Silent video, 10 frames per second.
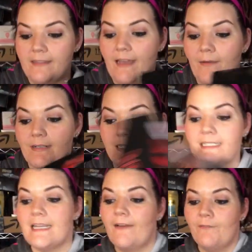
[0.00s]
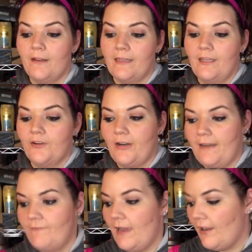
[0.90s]
that that was definitely a
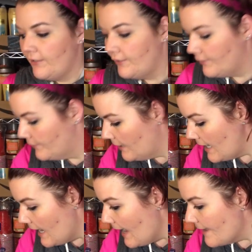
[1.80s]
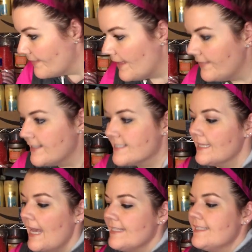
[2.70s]
great value. And then this
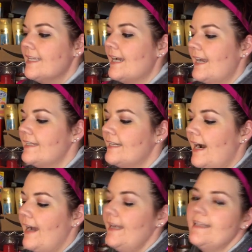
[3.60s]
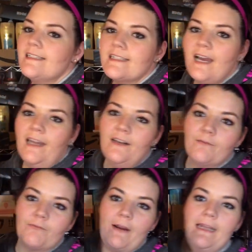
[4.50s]
last thing I got, it's kind
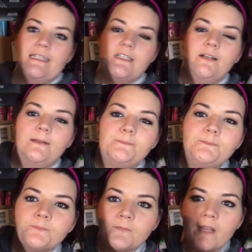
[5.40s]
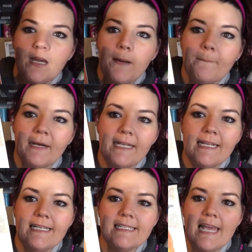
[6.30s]
of random, but it
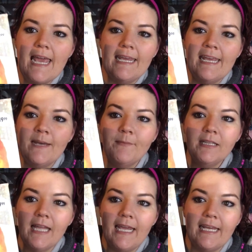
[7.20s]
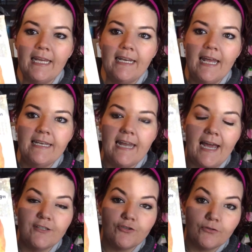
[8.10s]
is a Himalayan
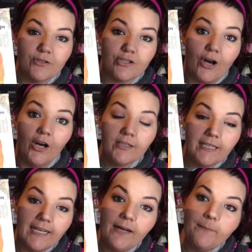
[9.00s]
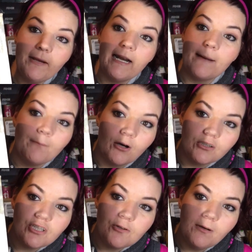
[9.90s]
natural salt lamp. And I
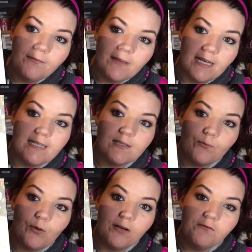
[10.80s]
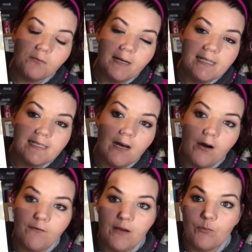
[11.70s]
bought 2 of these, one for
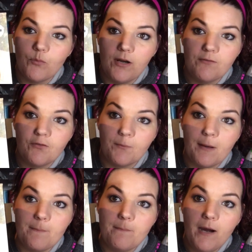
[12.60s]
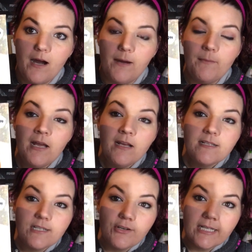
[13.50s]
myself and one for my mom.
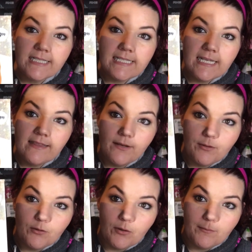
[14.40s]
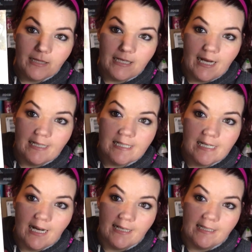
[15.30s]
So you can see they were normally
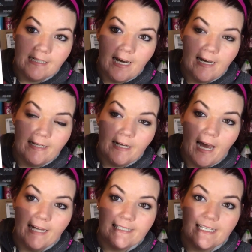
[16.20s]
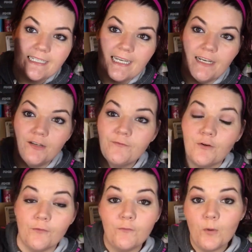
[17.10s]
$19.99. I did get it
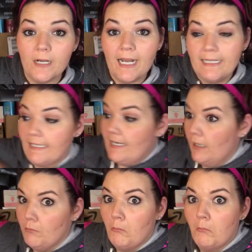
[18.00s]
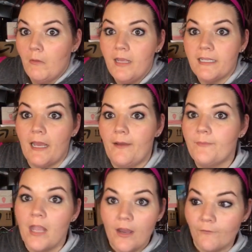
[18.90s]
for $4.99. Yeah,
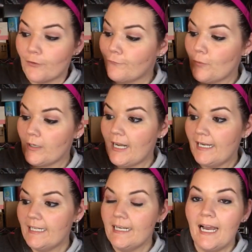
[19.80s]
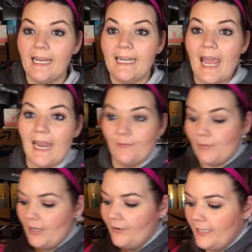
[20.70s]
for $4.99. And
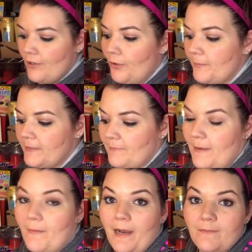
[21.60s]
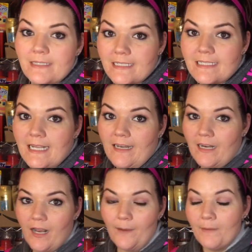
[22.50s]
we already opened my mom's and set
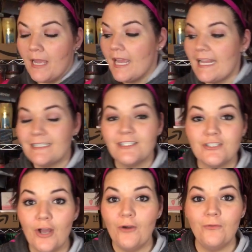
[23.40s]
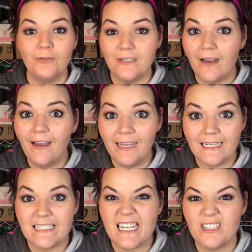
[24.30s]
it up. It's so
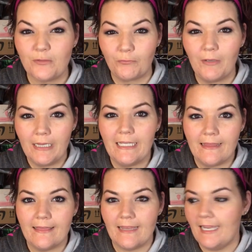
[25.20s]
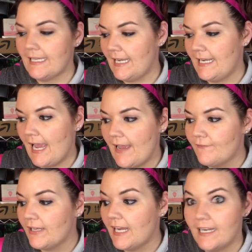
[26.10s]
nice. It's really thick and
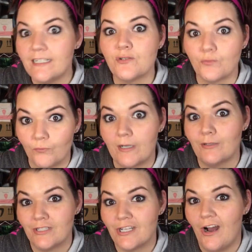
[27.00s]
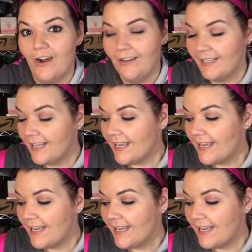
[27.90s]
heavy, and it's real salt.